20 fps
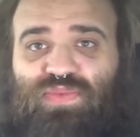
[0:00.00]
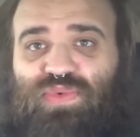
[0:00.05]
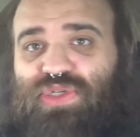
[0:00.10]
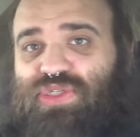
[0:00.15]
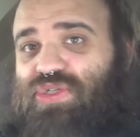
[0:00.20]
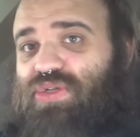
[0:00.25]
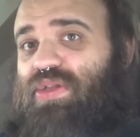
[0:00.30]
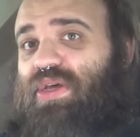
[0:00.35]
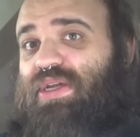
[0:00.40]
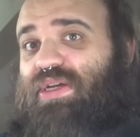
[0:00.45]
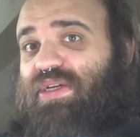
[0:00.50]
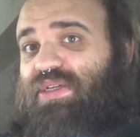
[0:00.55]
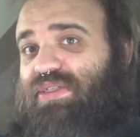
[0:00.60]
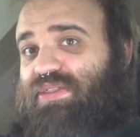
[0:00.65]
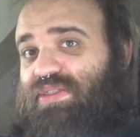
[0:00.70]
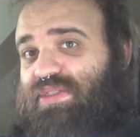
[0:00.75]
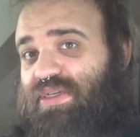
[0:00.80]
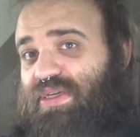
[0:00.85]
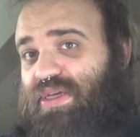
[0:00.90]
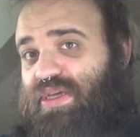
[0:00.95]
Would you like to
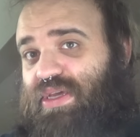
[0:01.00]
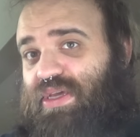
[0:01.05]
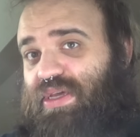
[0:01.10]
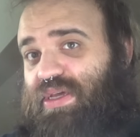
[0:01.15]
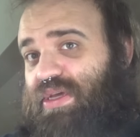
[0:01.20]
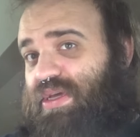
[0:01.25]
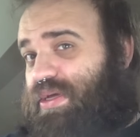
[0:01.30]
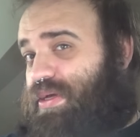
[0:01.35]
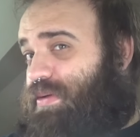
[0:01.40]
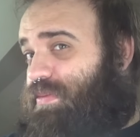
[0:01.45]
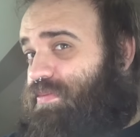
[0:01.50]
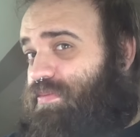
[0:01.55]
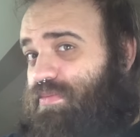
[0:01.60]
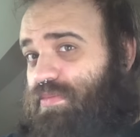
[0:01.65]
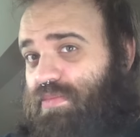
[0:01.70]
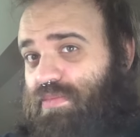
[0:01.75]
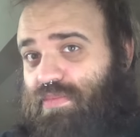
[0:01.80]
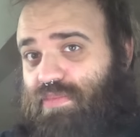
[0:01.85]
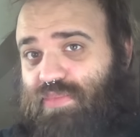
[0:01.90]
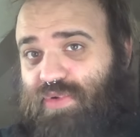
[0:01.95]
see
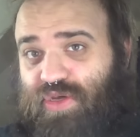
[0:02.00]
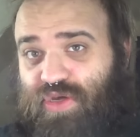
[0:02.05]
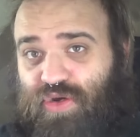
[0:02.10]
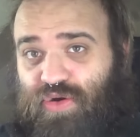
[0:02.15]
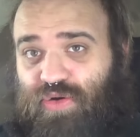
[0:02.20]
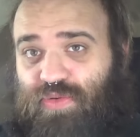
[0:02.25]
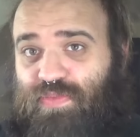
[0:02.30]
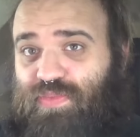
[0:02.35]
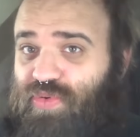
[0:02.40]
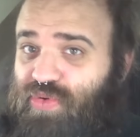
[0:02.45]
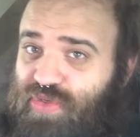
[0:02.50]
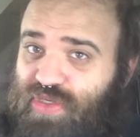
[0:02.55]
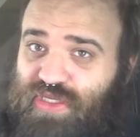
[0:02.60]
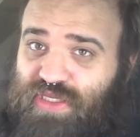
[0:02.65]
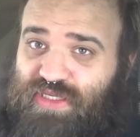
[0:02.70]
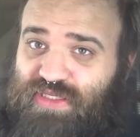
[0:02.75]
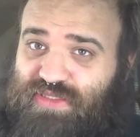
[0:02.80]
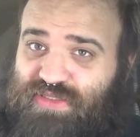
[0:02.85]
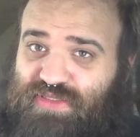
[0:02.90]
Kotobukiya